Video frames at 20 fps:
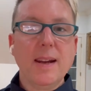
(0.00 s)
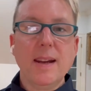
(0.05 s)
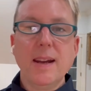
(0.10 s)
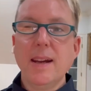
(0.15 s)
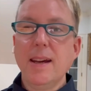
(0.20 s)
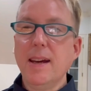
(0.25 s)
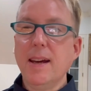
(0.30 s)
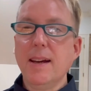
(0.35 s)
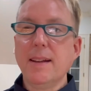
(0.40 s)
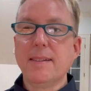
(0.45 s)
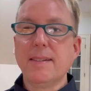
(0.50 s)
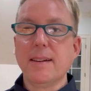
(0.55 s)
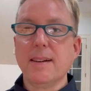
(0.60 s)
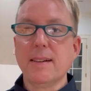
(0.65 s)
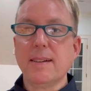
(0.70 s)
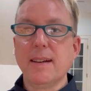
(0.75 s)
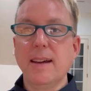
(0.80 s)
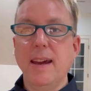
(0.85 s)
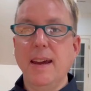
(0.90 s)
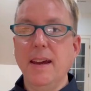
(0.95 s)
it's a
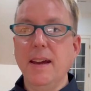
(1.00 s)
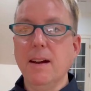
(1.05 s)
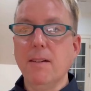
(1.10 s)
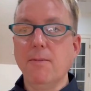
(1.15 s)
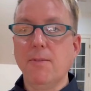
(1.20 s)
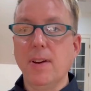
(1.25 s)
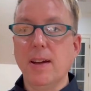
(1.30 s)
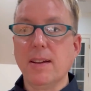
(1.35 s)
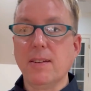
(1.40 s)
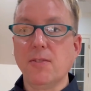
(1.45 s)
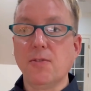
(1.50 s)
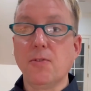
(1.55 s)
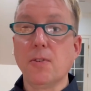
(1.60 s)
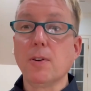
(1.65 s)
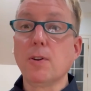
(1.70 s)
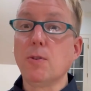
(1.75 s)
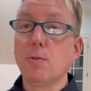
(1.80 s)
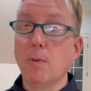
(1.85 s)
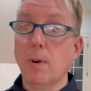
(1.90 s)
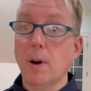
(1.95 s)
canvas for
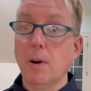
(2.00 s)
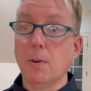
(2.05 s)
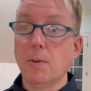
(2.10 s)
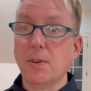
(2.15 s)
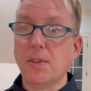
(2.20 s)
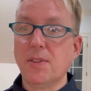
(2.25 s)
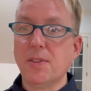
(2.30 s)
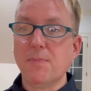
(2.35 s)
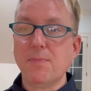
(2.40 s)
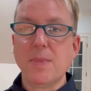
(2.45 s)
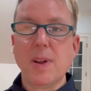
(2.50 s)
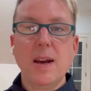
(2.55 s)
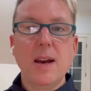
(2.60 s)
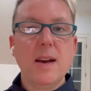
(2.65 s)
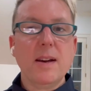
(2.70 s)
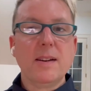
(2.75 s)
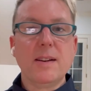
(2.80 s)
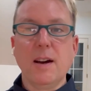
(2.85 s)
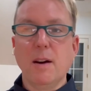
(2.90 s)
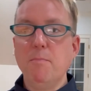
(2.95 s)
growth,
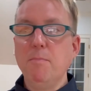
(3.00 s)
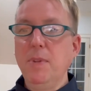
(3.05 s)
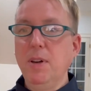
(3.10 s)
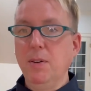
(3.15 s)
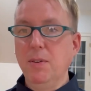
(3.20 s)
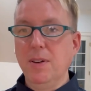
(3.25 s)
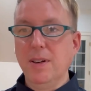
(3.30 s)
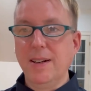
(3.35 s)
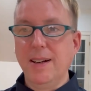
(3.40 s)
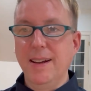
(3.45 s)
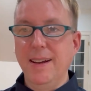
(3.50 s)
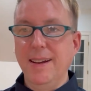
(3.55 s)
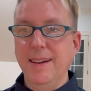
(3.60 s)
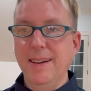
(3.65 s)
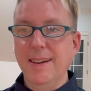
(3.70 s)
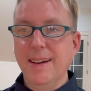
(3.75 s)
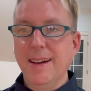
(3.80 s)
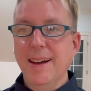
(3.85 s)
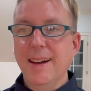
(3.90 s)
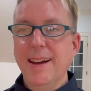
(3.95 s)
community,
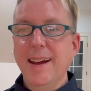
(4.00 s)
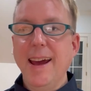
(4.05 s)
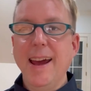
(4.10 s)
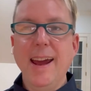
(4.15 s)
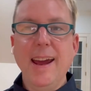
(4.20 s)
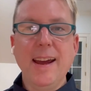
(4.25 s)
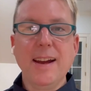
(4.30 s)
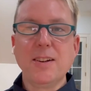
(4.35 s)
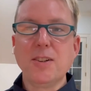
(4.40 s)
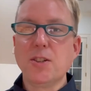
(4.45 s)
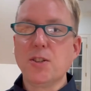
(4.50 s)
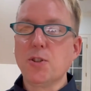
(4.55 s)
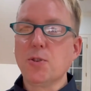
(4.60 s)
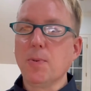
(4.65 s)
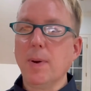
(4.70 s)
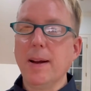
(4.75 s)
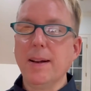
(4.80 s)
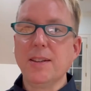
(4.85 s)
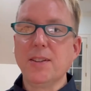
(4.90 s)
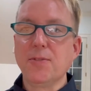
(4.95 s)
and
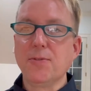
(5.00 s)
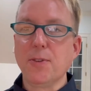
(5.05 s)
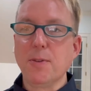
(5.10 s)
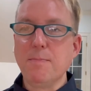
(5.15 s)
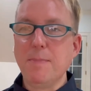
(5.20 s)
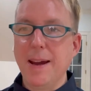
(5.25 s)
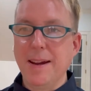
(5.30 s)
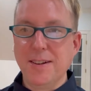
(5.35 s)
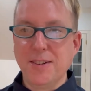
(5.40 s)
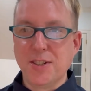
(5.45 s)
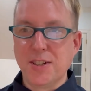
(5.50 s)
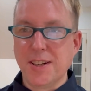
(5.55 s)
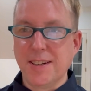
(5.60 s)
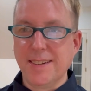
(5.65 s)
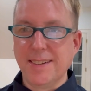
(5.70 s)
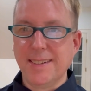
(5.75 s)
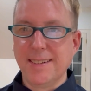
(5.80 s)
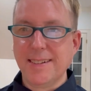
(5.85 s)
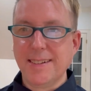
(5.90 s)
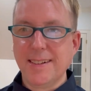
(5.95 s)

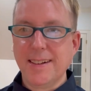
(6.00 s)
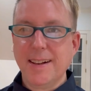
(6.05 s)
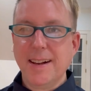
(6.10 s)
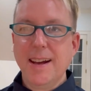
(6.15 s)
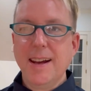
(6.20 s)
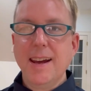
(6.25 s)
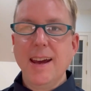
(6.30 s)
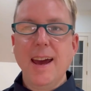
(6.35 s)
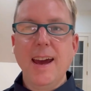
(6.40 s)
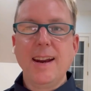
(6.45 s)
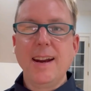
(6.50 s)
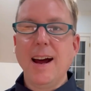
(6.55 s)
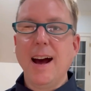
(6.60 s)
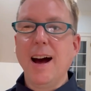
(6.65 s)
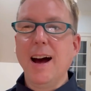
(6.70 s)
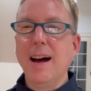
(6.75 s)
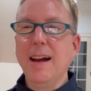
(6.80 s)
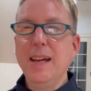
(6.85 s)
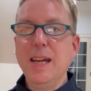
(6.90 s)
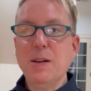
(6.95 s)
transformation. And
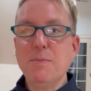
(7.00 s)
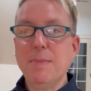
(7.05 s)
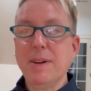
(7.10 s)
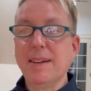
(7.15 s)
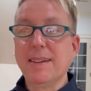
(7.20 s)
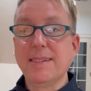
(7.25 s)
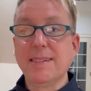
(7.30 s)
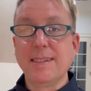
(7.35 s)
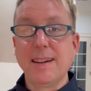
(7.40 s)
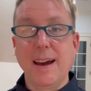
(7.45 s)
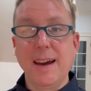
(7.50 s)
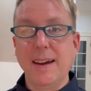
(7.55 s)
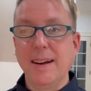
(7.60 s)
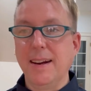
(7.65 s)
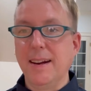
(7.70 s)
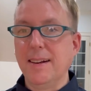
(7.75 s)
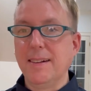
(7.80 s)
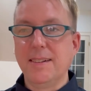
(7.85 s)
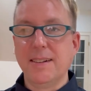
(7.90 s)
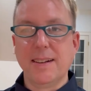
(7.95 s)
I am
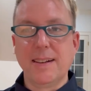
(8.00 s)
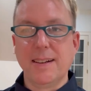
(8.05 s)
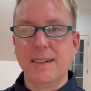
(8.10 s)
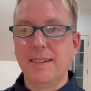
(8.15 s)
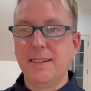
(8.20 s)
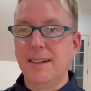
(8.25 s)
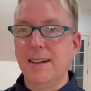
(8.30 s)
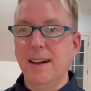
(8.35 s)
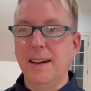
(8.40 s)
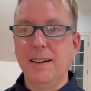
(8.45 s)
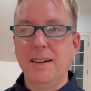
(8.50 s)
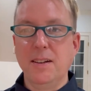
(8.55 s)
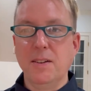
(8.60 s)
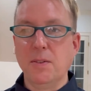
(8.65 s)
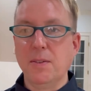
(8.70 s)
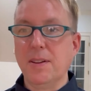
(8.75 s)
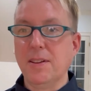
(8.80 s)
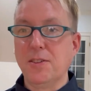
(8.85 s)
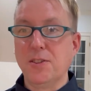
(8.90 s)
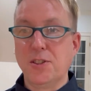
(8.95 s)
excited to continue
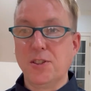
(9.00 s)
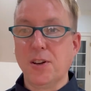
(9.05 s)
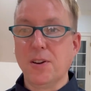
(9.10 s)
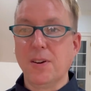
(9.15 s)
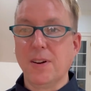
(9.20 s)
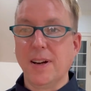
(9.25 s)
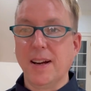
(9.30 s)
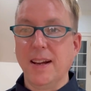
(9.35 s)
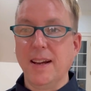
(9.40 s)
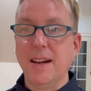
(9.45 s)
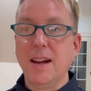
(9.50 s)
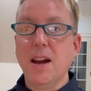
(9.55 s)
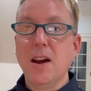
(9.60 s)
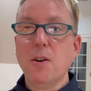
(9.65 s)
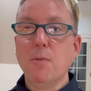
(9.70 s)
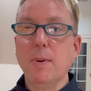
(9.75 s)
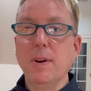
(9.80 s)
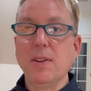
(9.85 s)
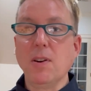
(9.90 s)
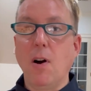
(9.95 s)
this journey
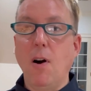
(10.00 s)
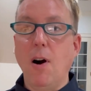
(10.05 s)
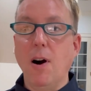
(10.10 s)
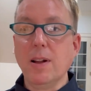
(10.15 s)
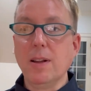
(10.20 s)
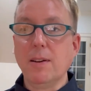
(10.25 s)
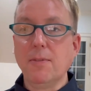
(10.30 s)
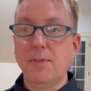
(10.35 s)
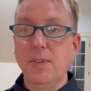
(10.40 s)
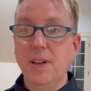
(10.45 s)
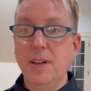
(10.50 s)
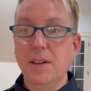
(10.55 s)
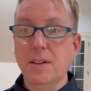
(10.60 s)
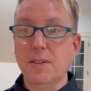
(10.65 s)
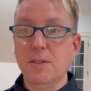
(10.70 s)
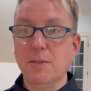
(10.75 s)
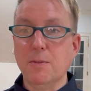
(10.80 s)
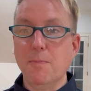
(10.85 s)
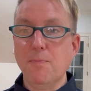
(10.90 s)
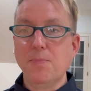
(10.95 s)
with all of
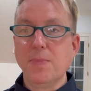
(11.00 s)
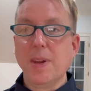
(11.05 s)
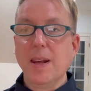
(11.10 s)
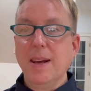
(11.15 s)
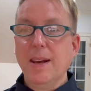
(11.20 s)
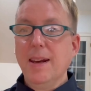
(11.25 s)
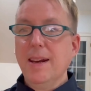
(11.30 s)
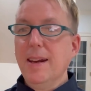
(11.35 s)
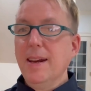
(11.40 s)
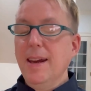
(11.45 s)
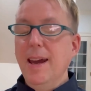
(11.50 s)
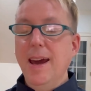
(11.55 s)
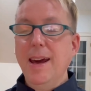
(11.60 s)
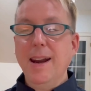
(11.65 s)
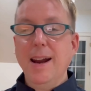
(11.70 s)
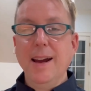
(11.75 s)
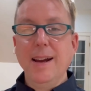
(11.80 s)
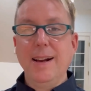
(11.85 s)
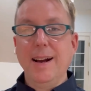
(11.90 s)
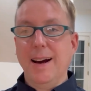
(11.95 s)
you. And
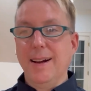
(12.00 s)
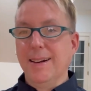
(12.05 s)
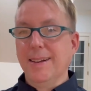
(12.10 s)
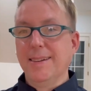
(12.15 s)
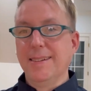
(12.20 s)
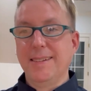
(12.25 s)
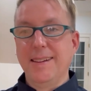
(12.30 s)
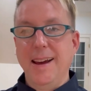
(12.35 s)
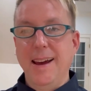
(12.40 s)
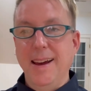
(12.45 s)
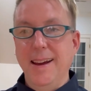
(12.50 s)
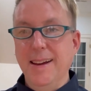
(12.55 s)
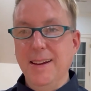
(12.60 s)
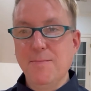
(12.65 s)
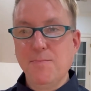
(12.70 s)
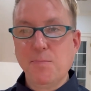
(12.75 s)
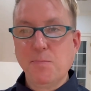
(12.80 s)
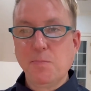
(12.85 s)
I gotta say,